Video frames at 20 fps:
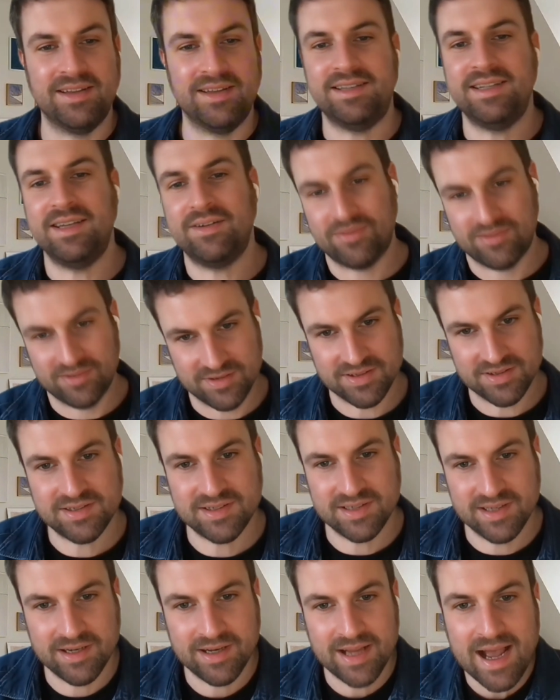the
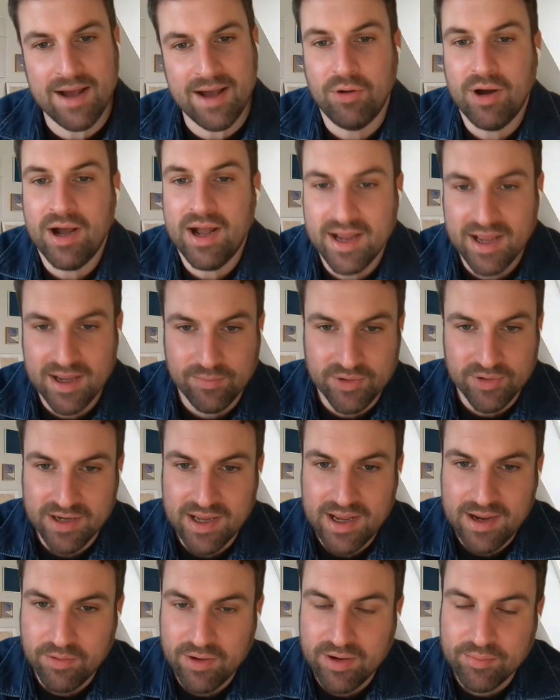difference in how I am
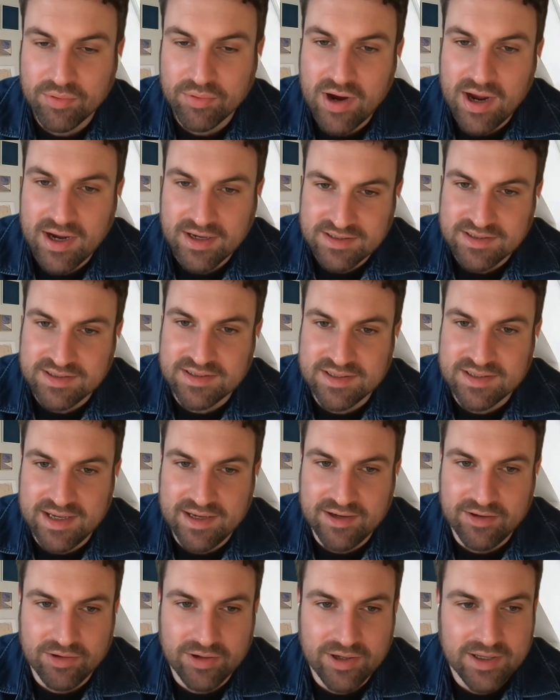and how I practice
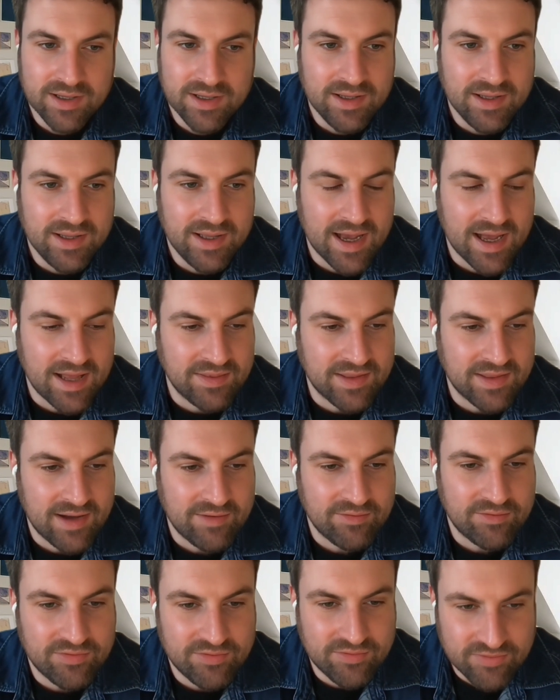now. And
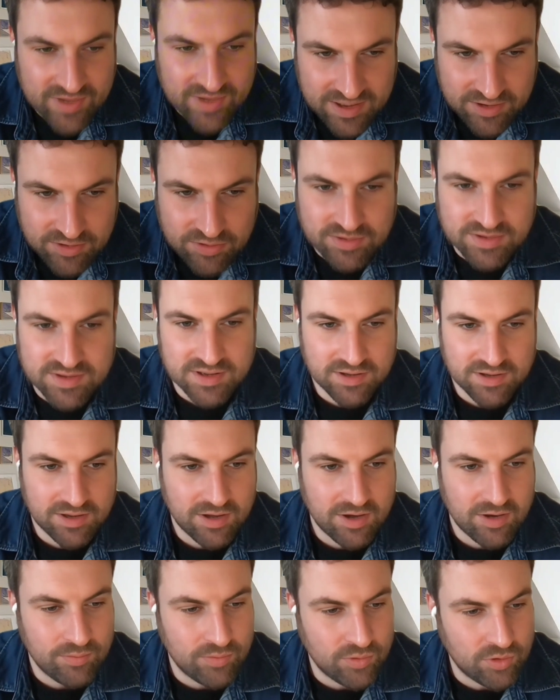that feels a
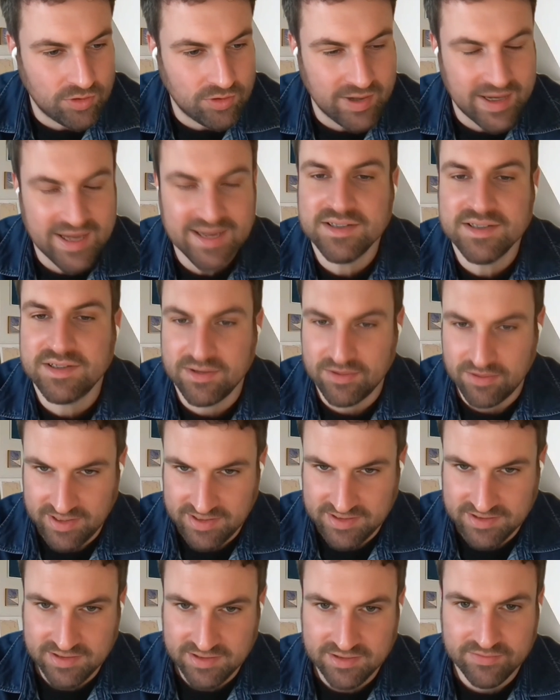lot more
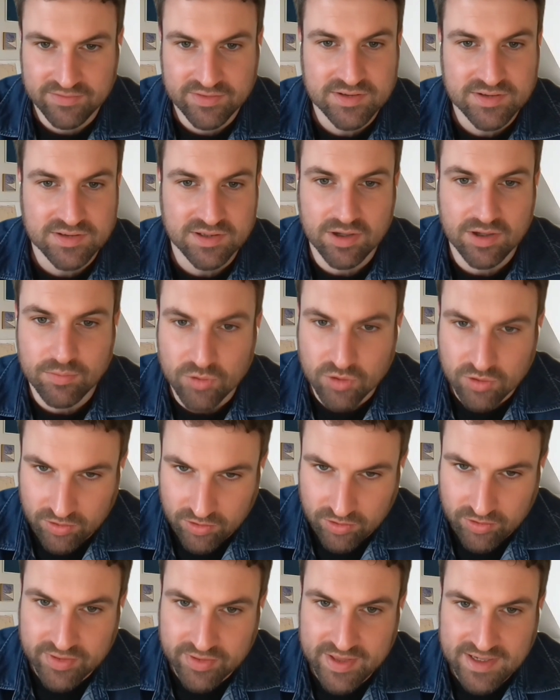integrated, and it feels a lot
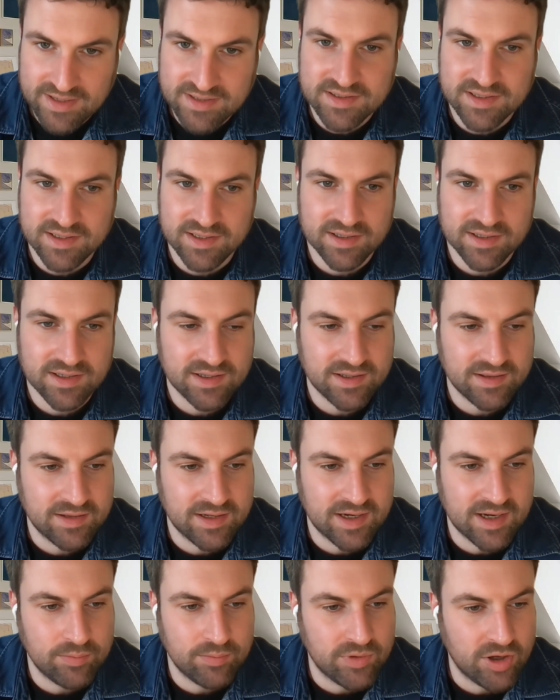more authentic,
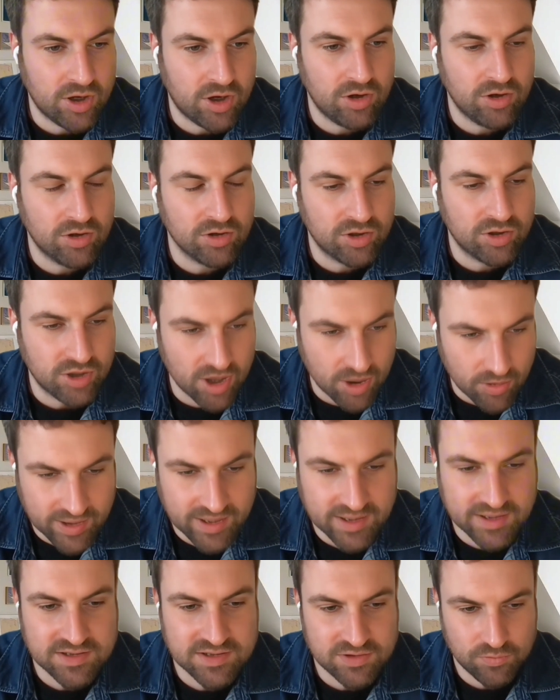that I'm not
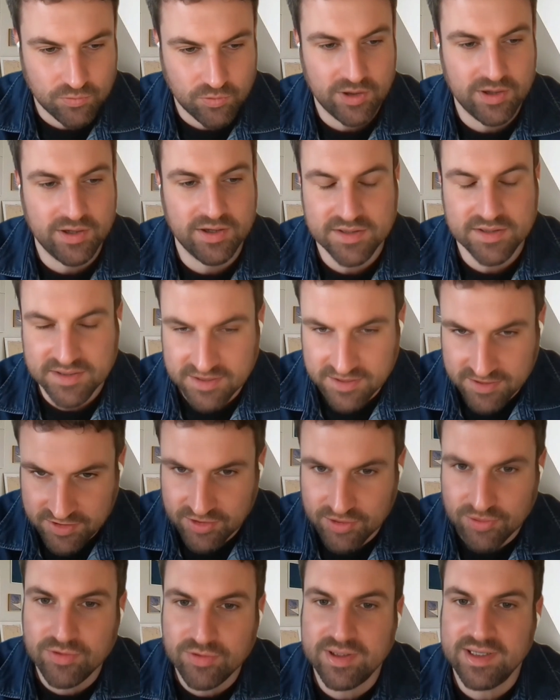going to work to
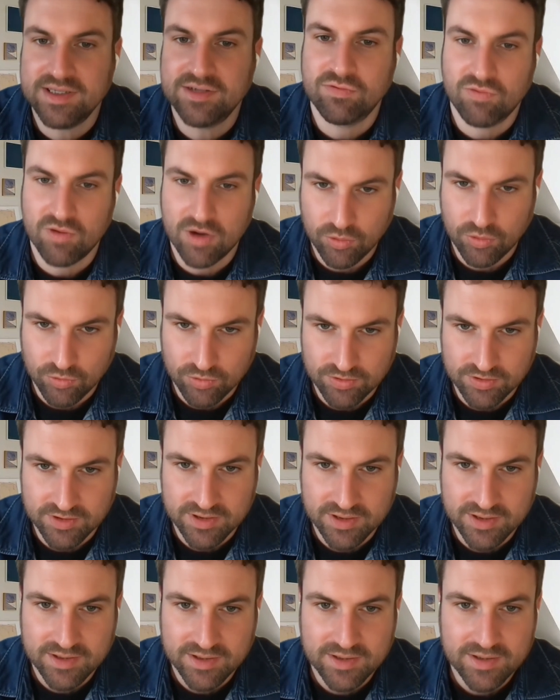do this
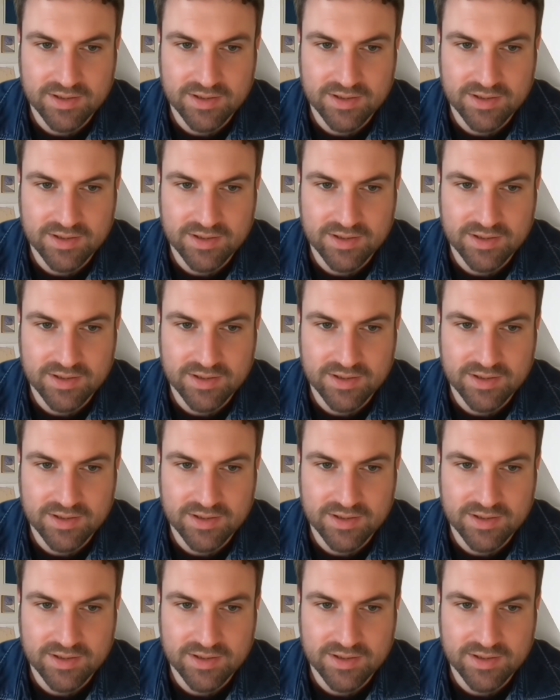role